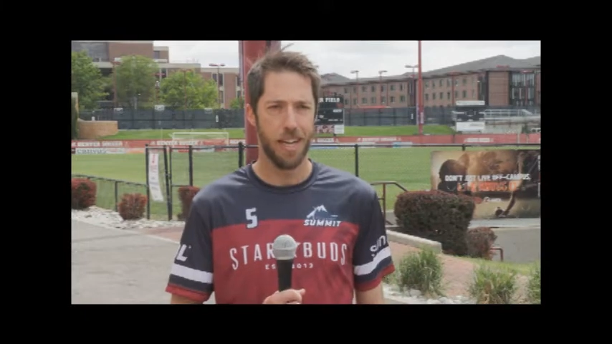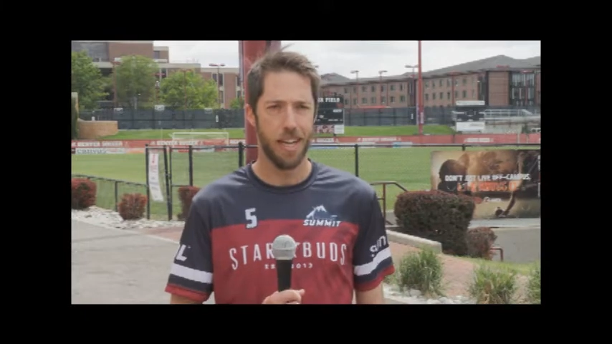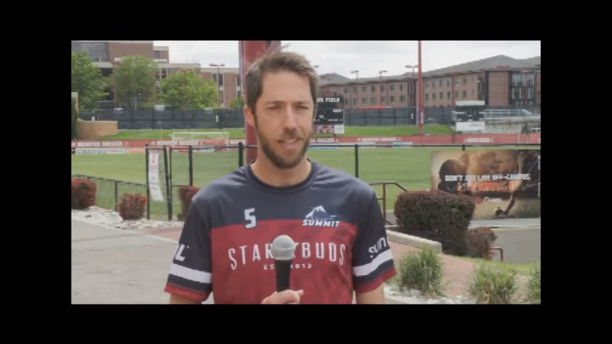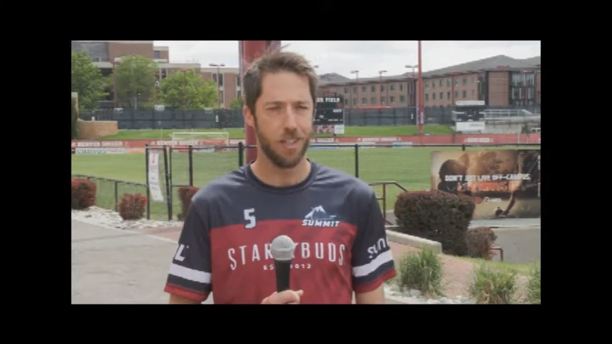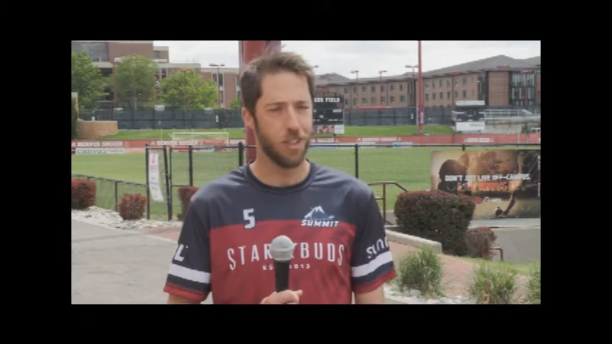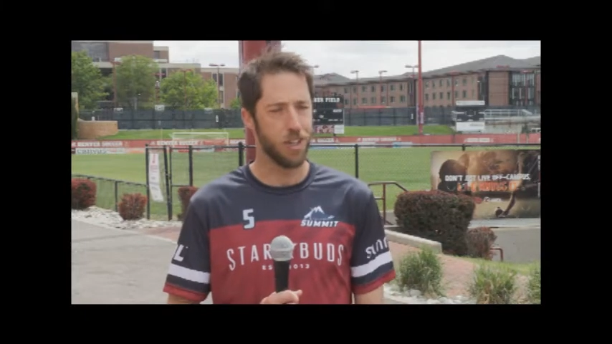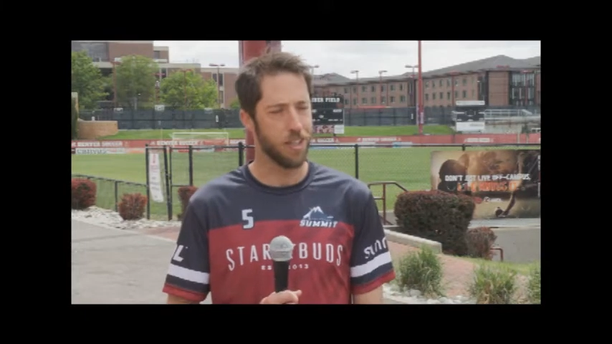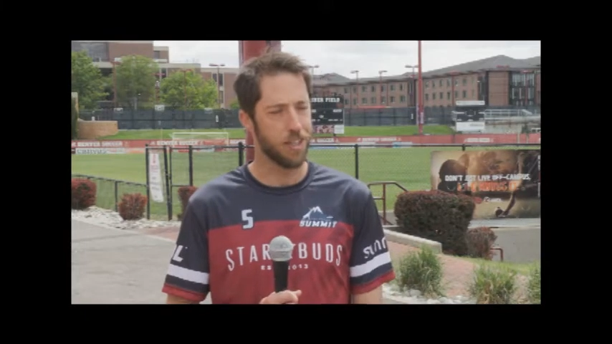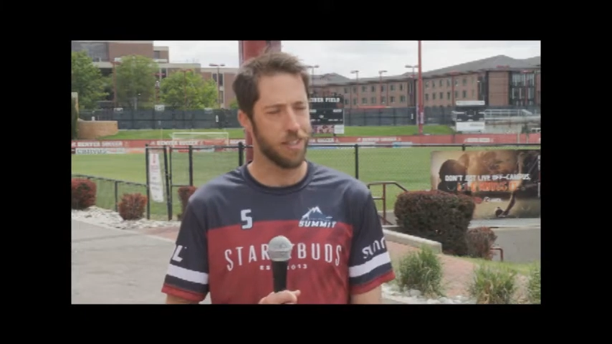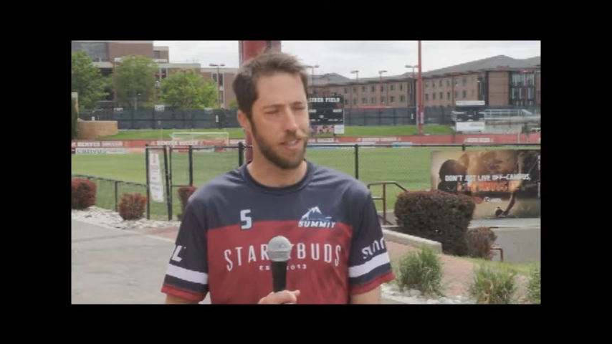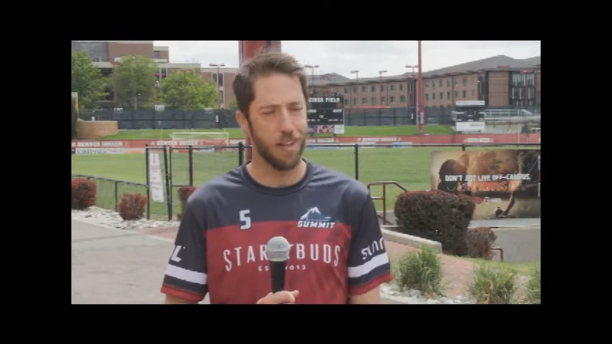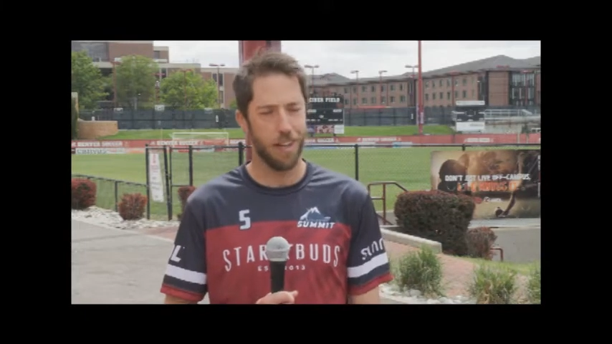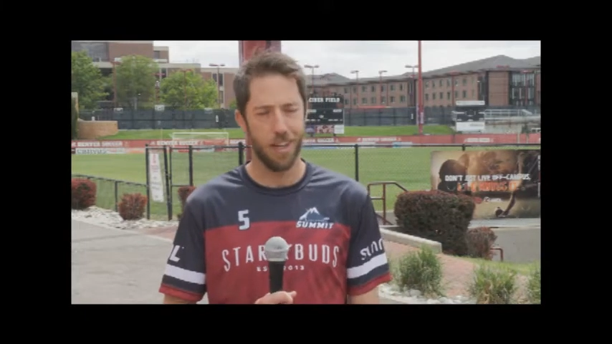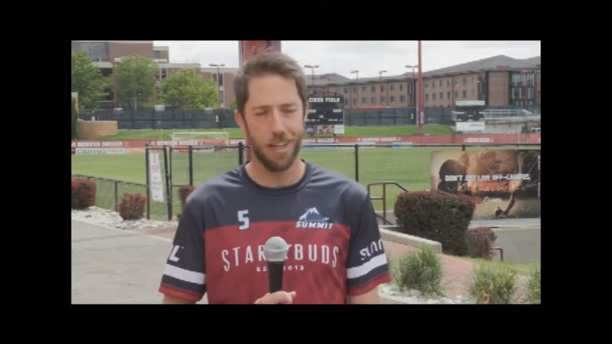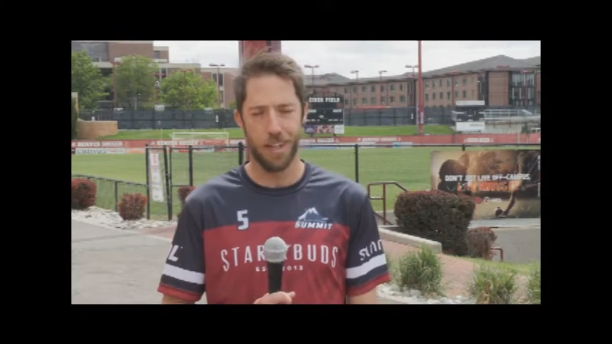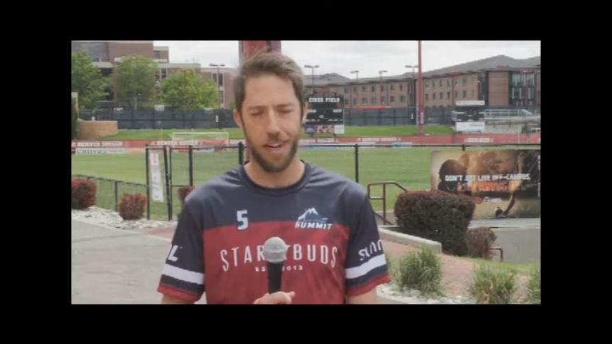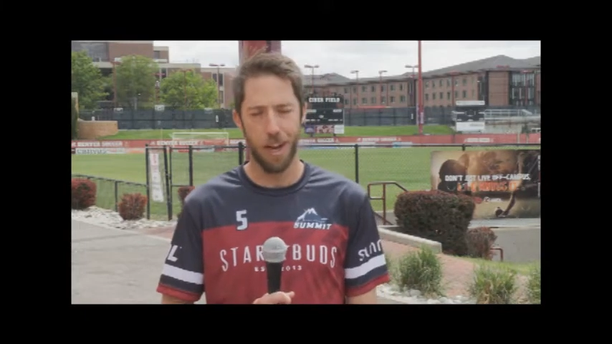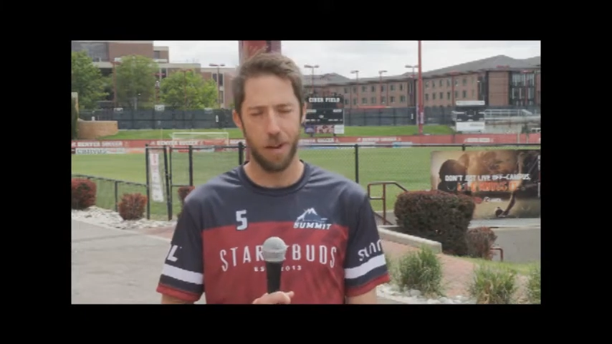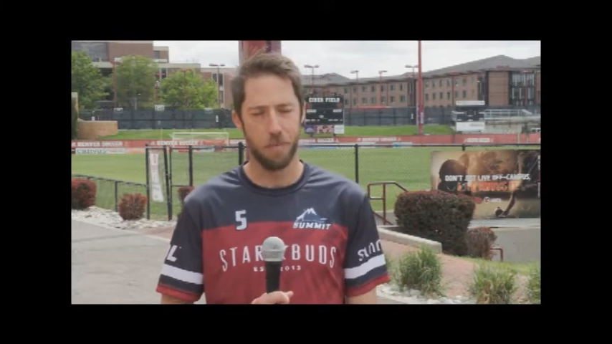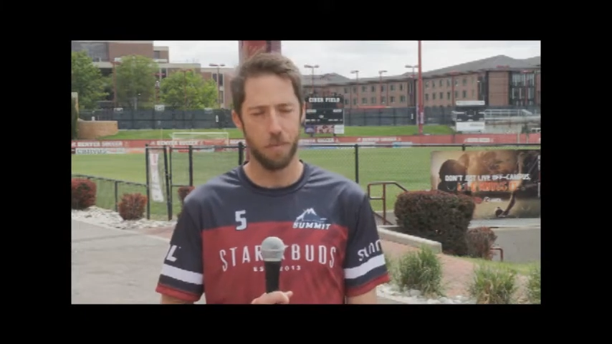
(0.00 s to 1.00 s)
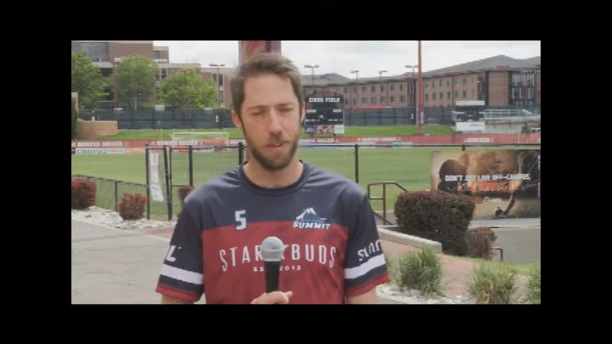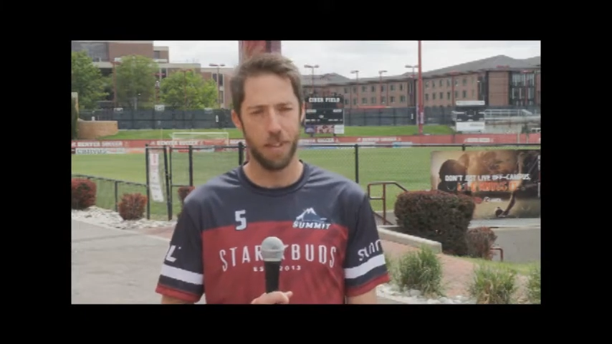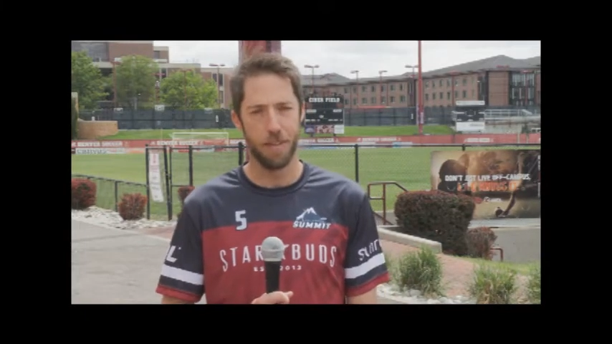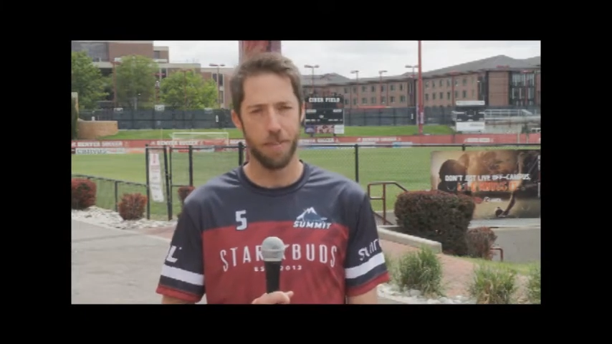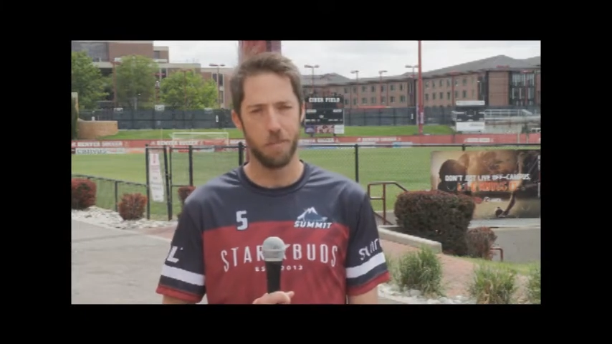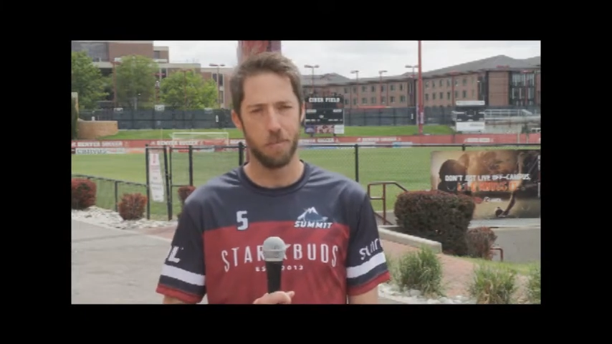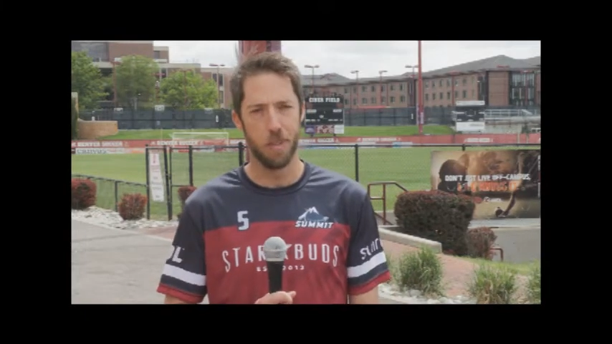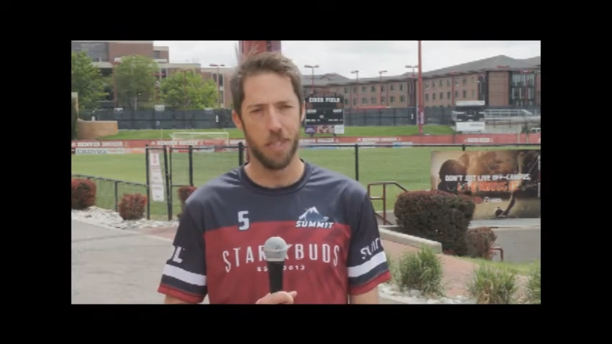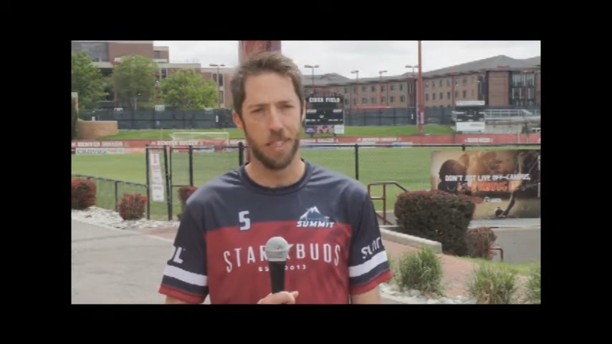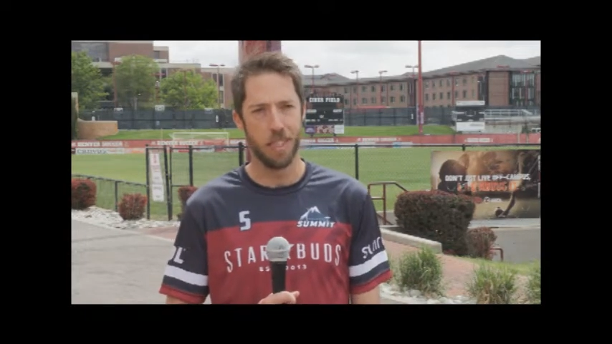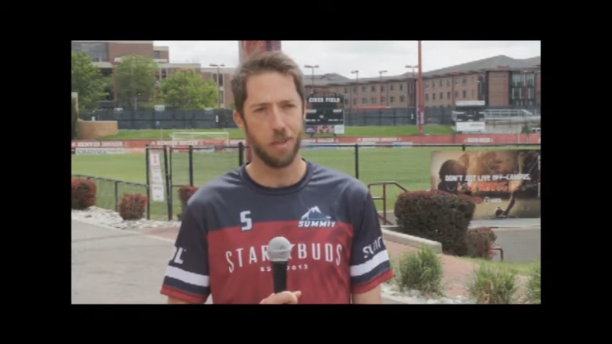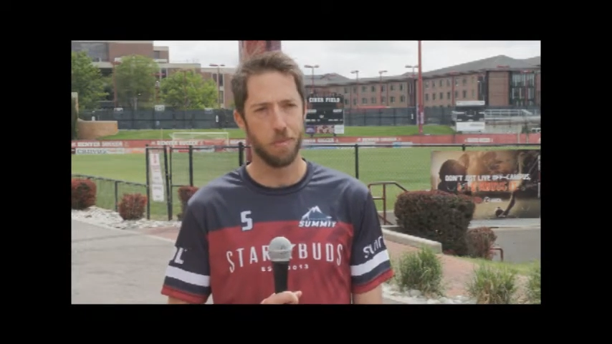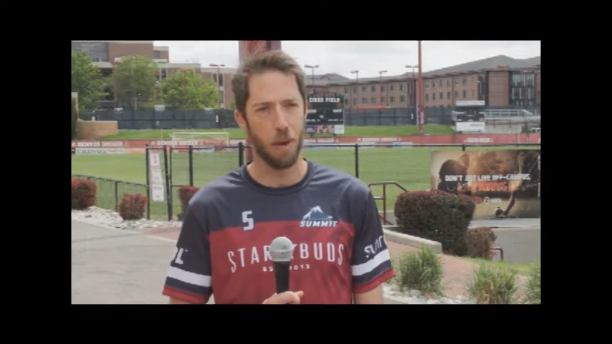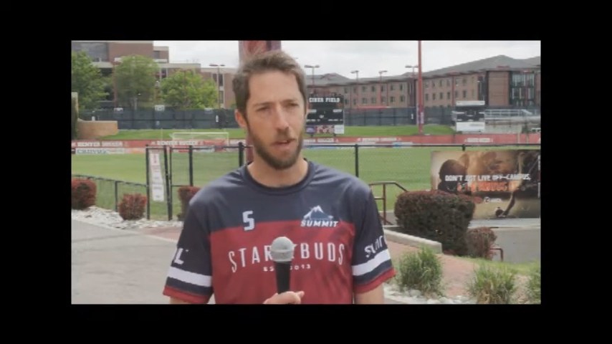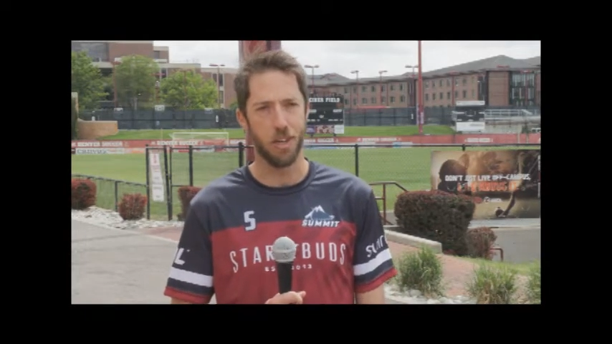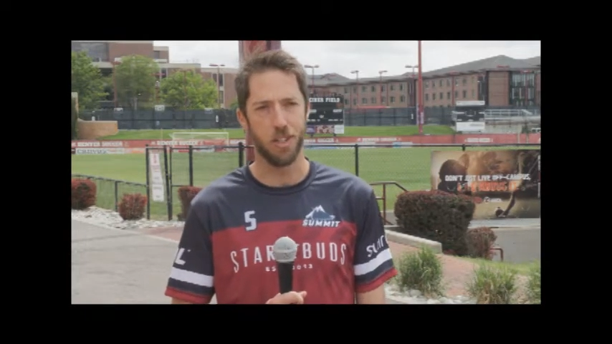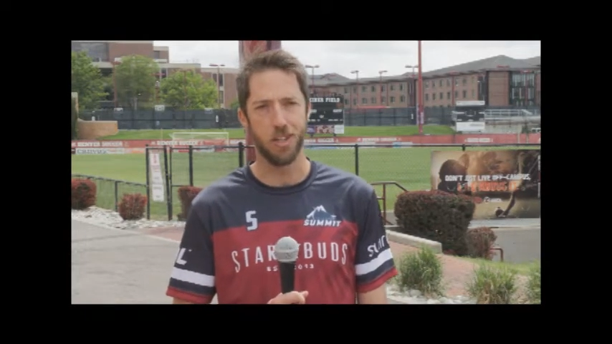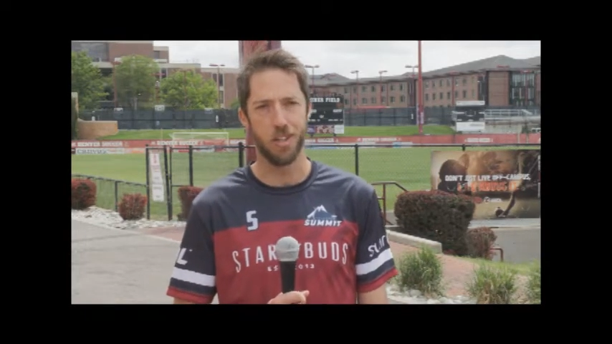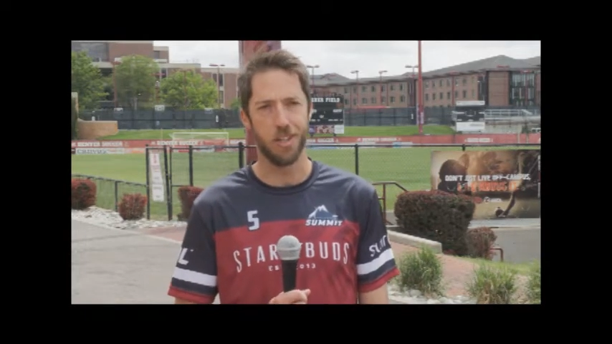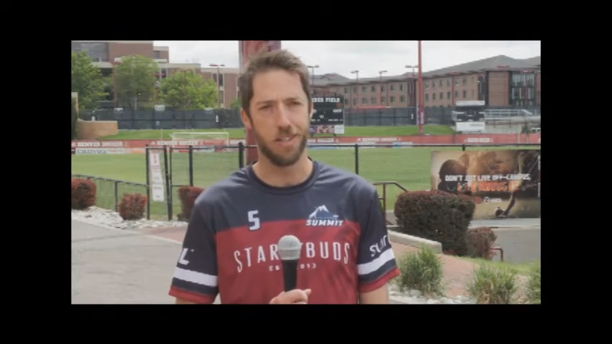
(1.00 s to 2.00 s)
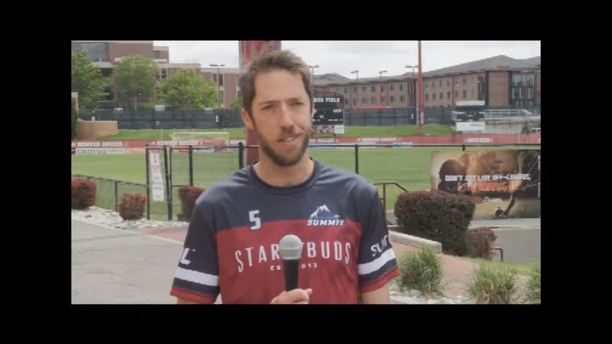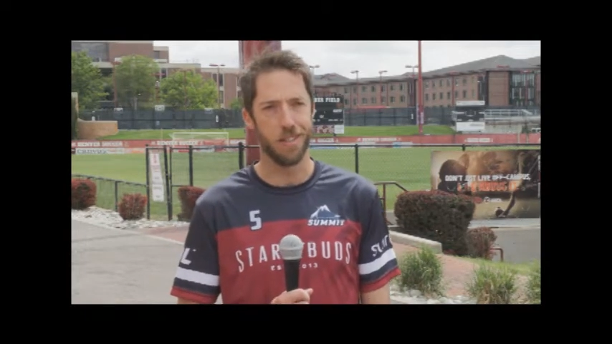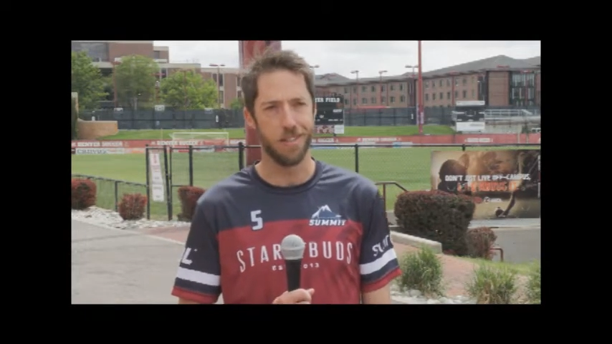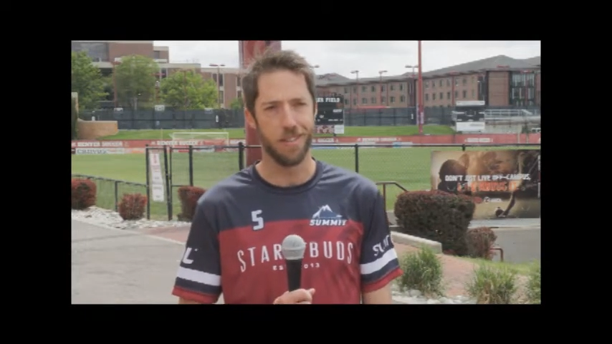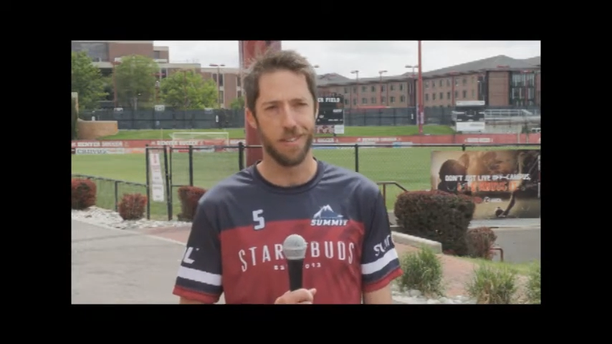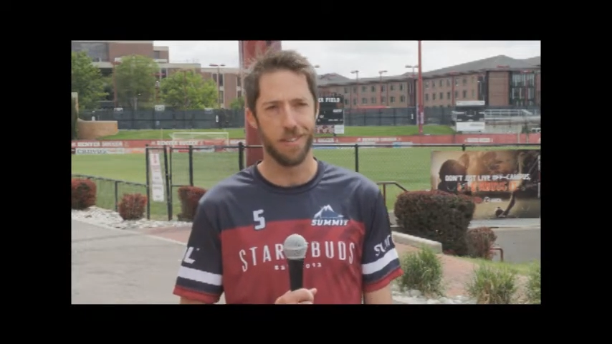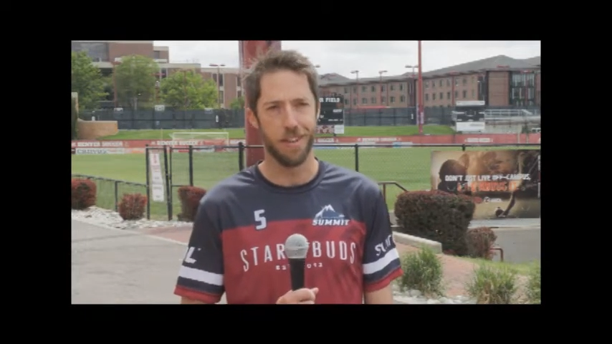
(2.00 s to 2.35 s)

is just an unbelievably special